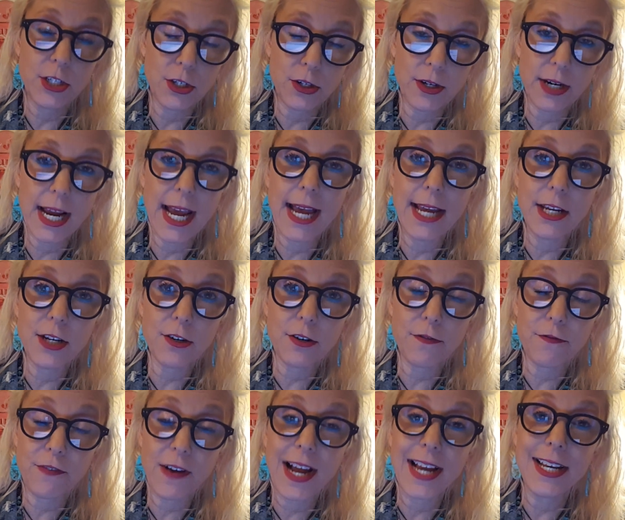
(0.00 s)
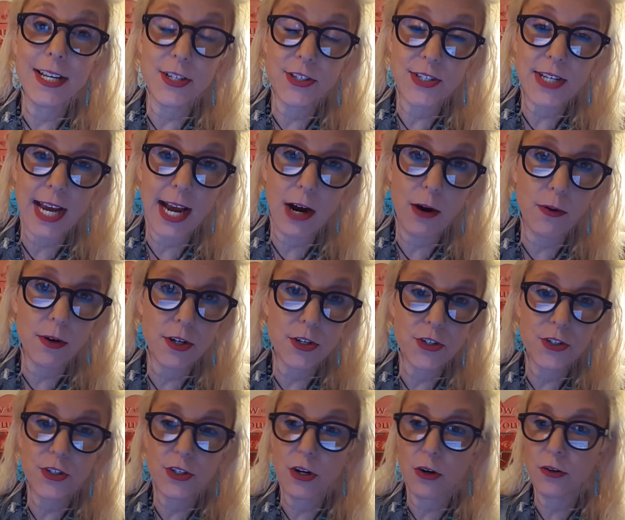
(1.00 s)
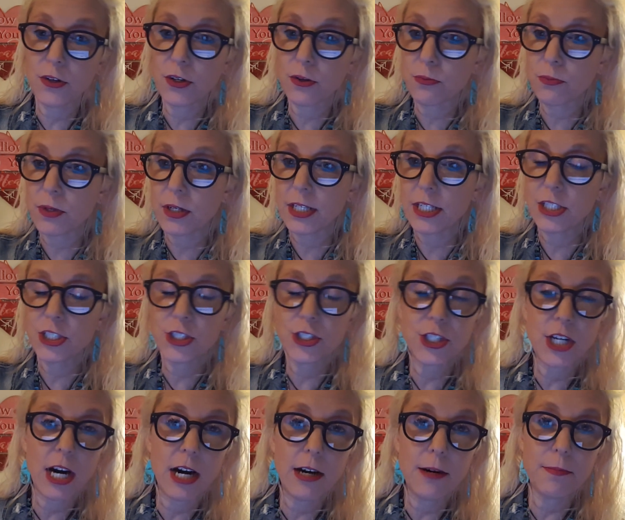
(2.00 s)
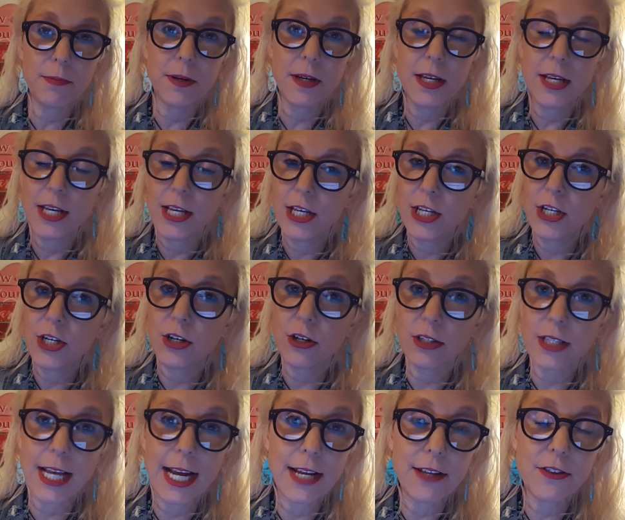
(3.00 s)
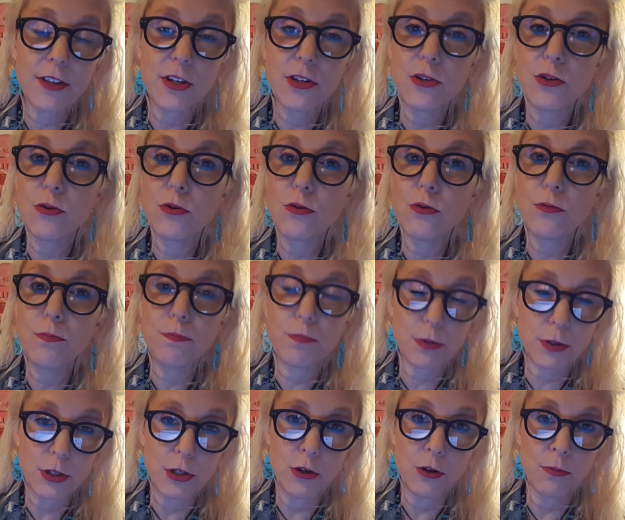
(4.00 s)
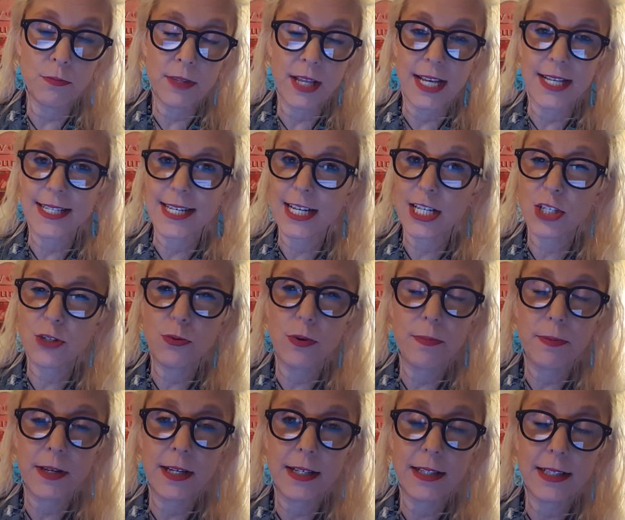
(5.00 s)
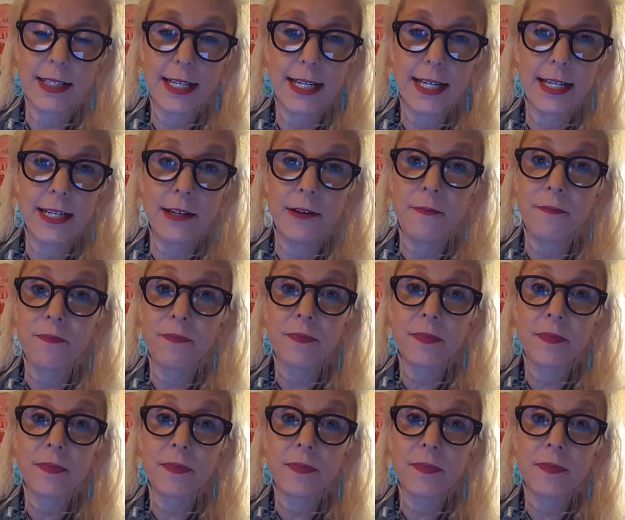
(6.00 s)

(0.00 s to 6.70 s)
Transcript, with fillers: You're at your finest hours. You know you're really sharp you're like the new broom that's like sweeping clean.